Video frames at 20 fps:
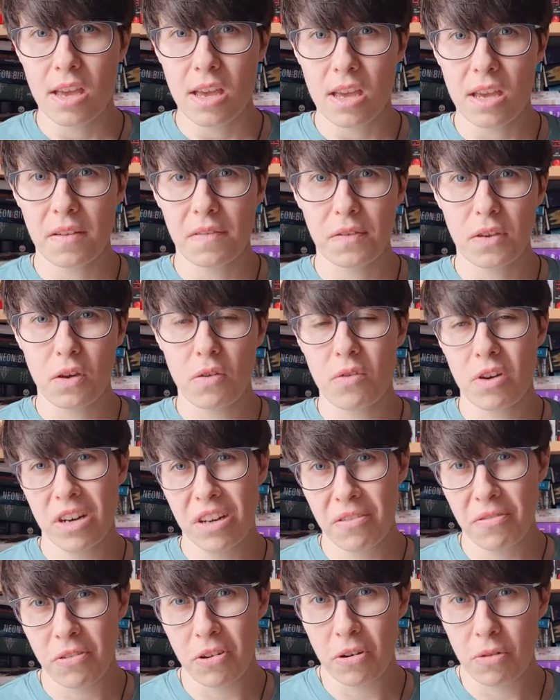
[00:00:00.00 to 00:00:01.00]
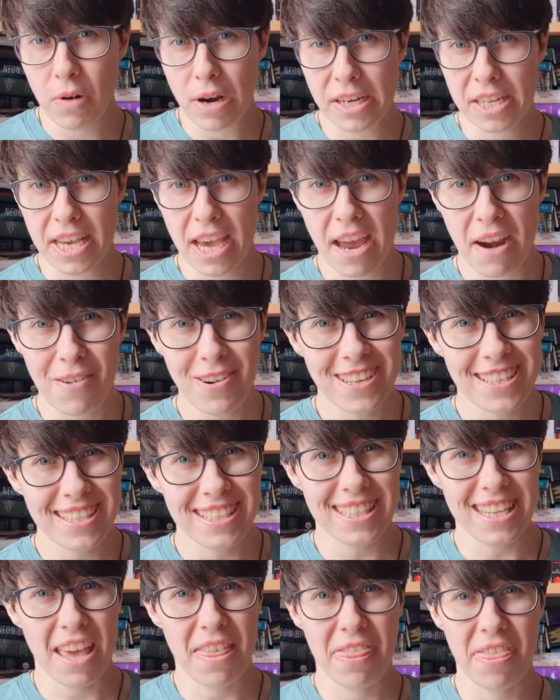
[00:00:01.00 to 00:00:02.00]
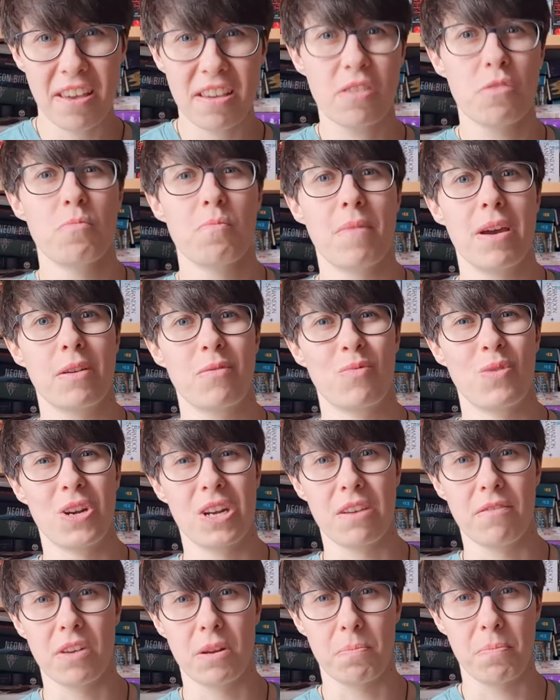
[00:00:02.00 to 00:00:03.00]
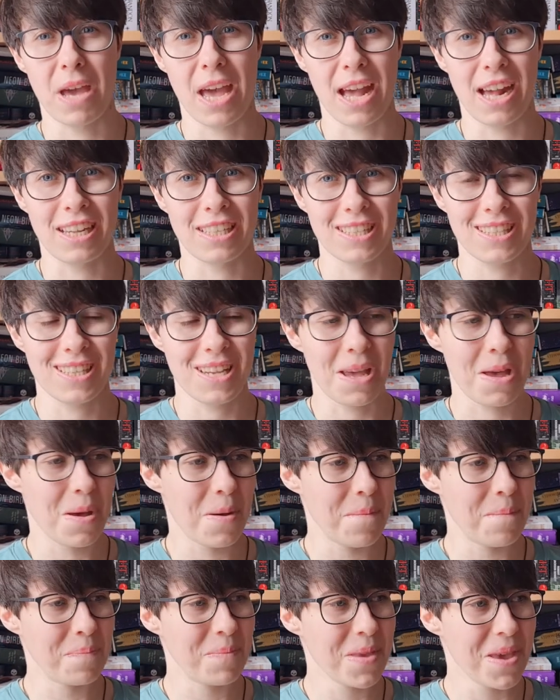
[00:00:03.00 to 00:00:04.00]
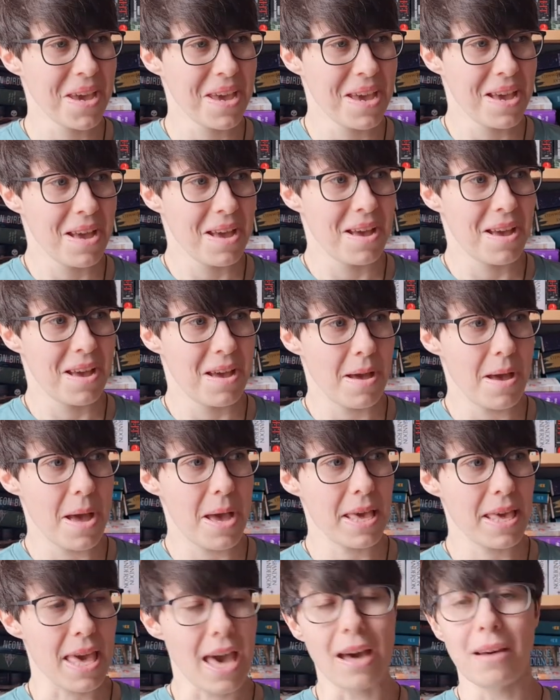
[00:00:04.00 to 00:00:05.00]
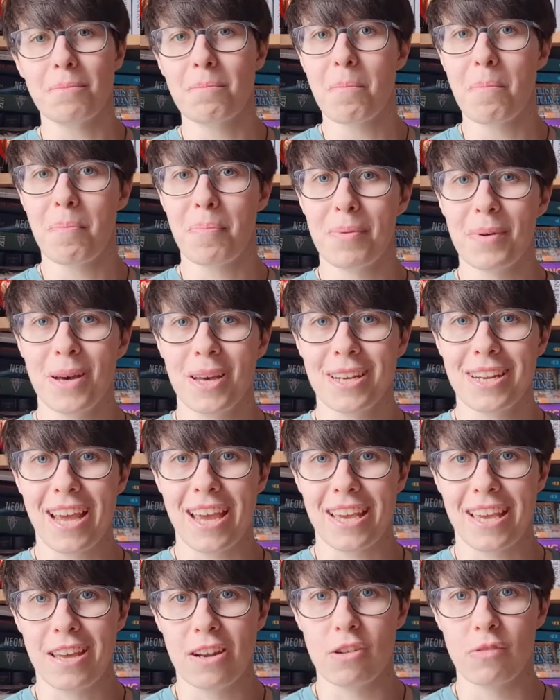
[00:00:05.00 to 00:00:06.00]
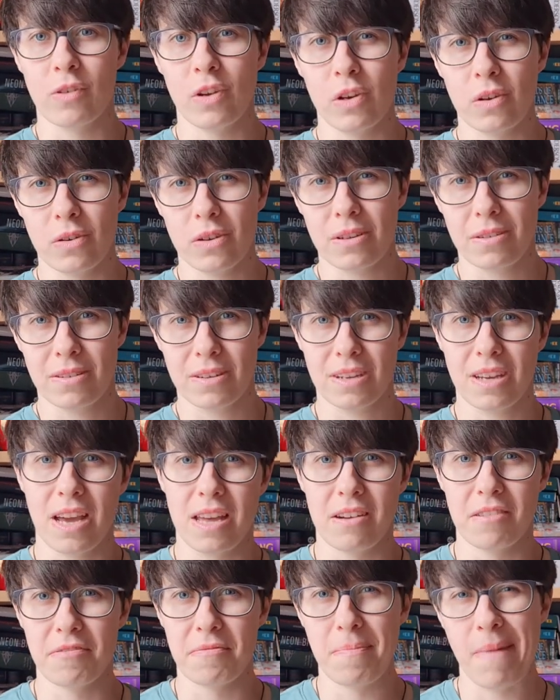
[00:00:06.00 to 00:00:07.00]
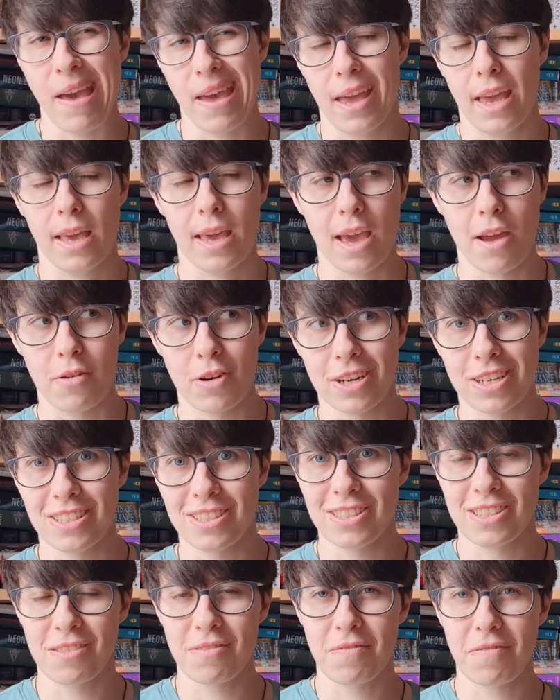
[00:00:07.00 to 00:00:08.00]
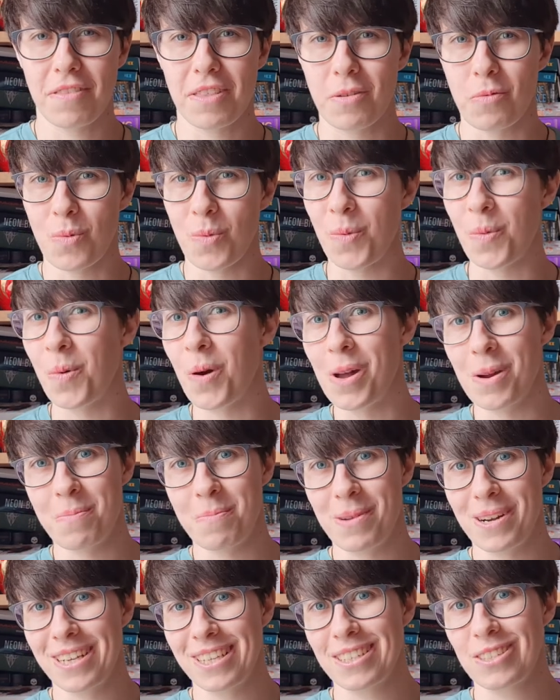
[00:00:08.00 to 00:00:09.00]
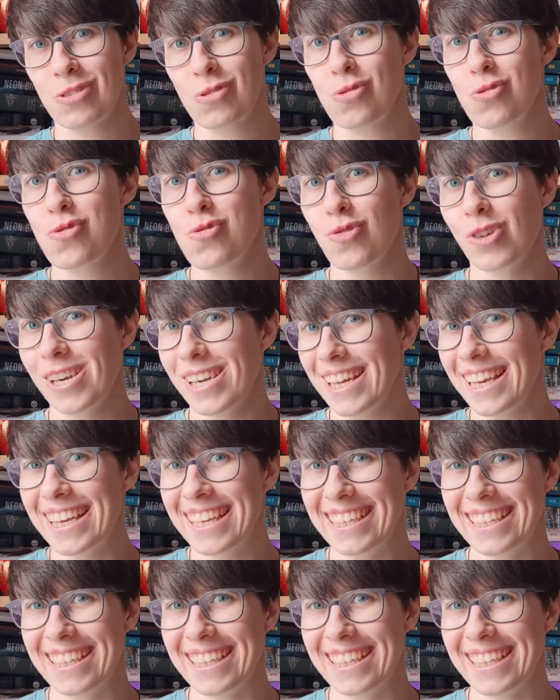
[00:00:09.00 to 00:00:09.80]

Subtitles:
If you're in it for great characters, I think you might want to give it a pass. But I can overlook kind of meh characters if the world building is cool.